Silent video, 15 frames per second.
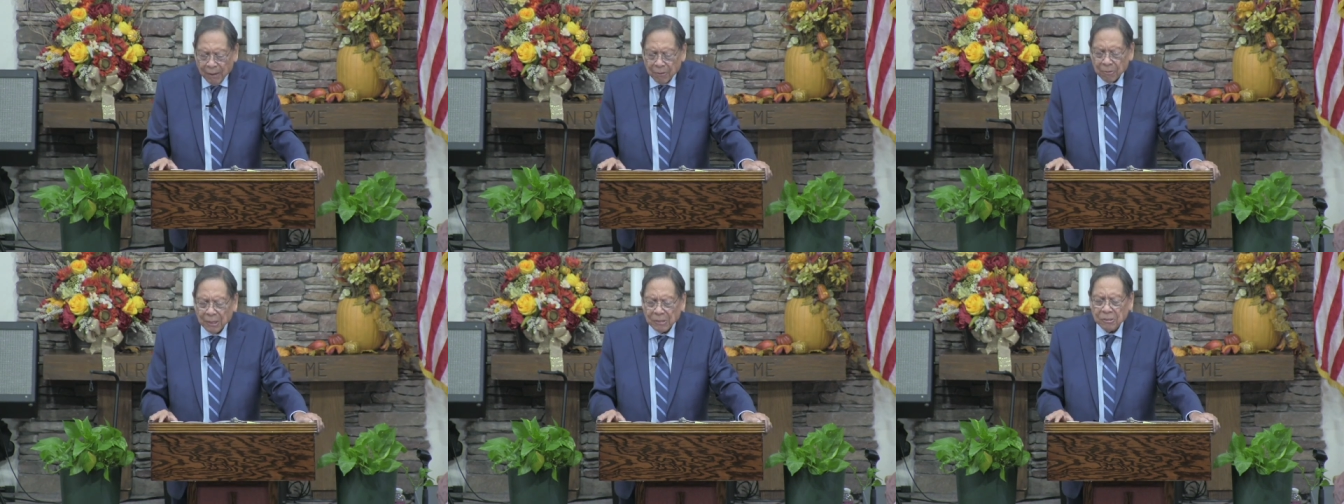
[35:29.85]

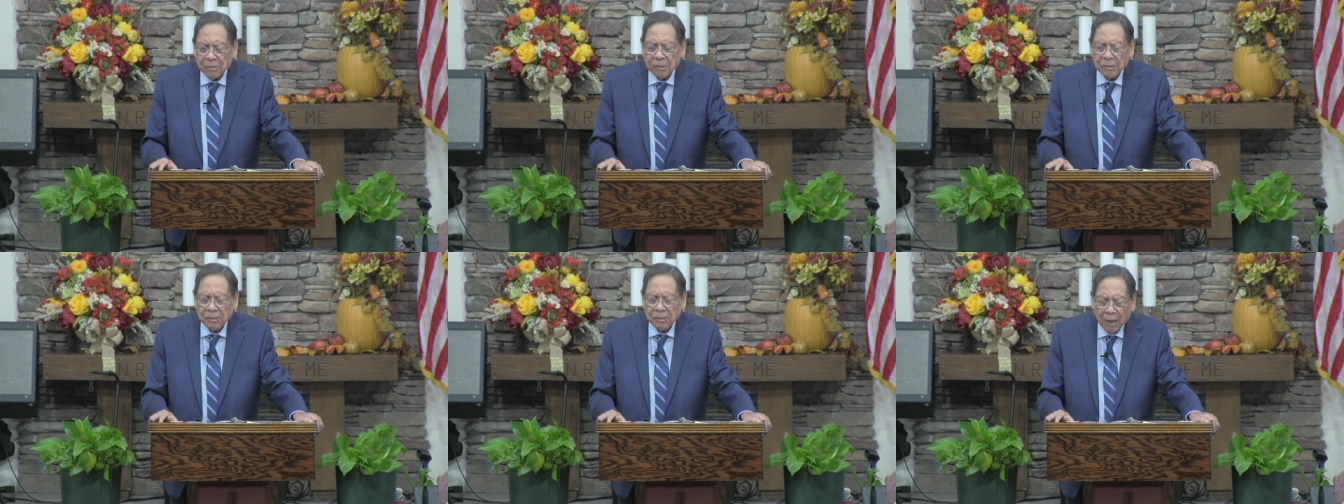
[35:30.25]
I know that's the
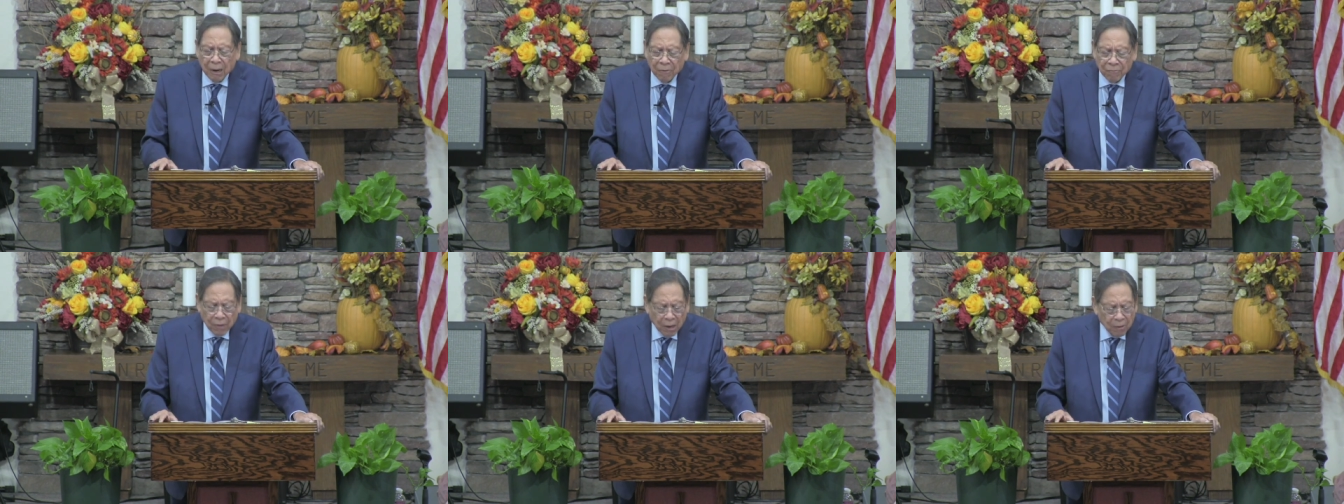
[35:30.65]
desire
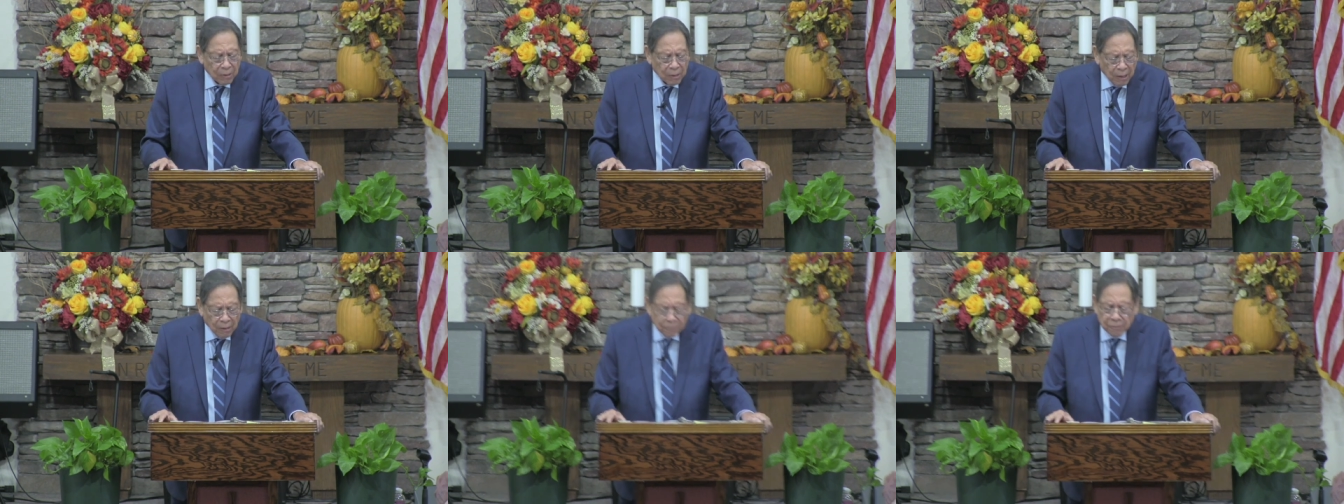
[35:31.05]
of
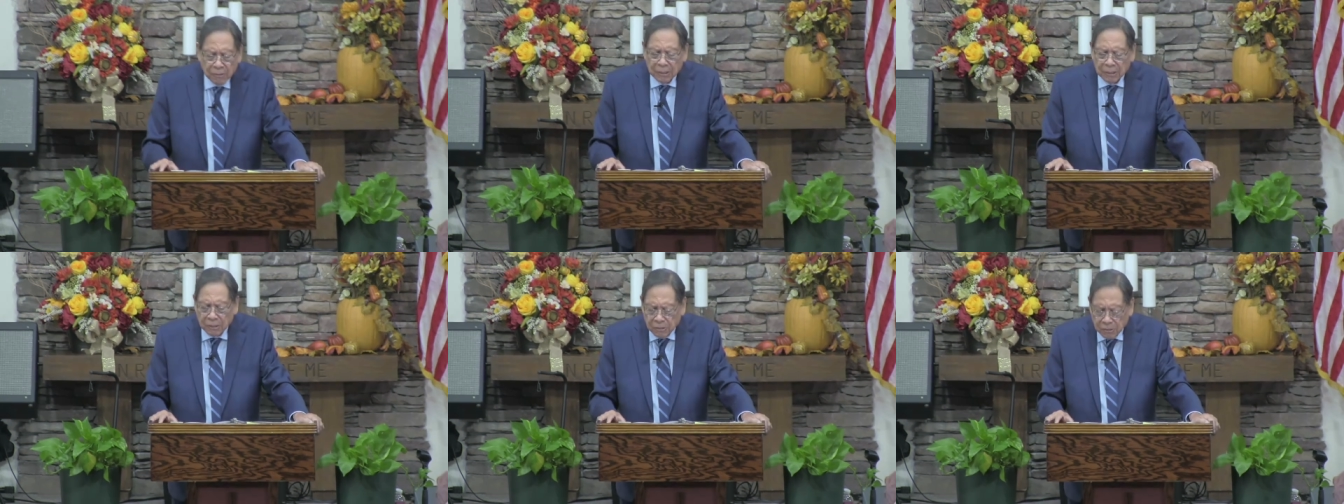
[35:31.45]
every
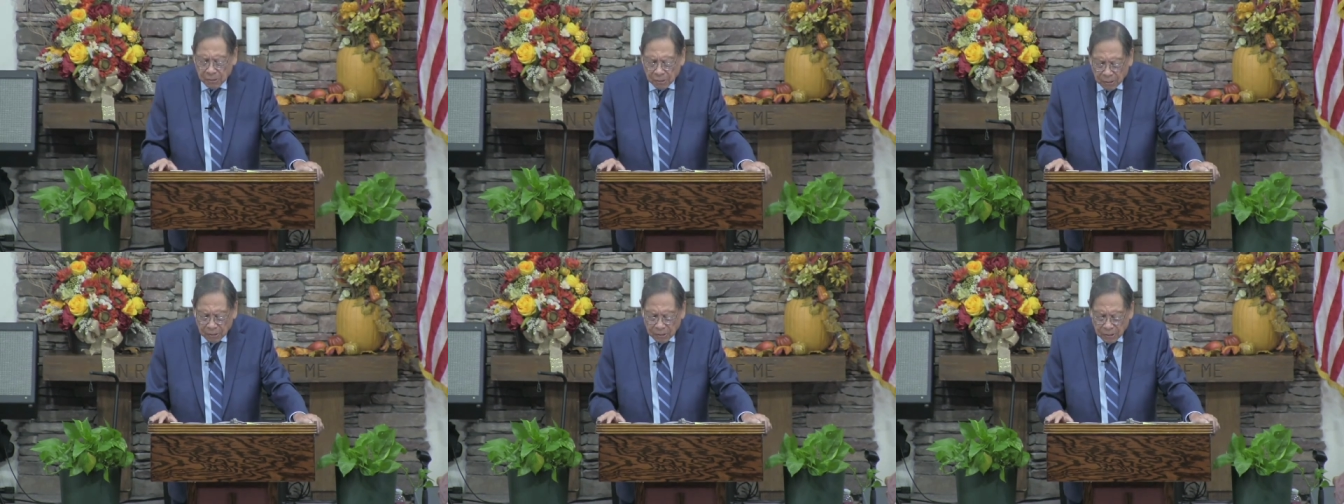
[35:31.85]
elder in this
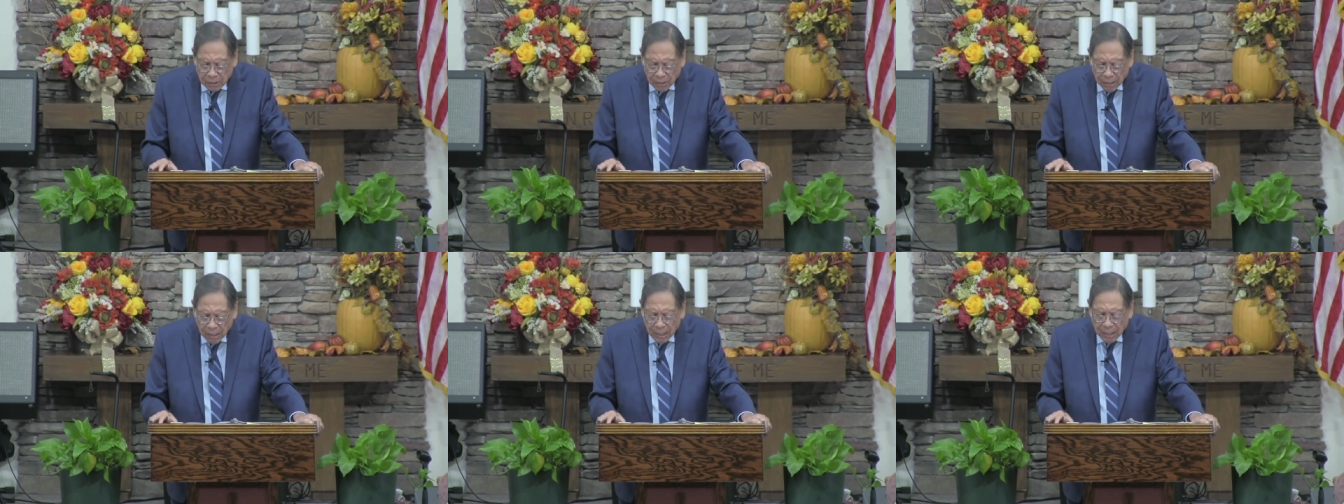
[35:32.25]
church,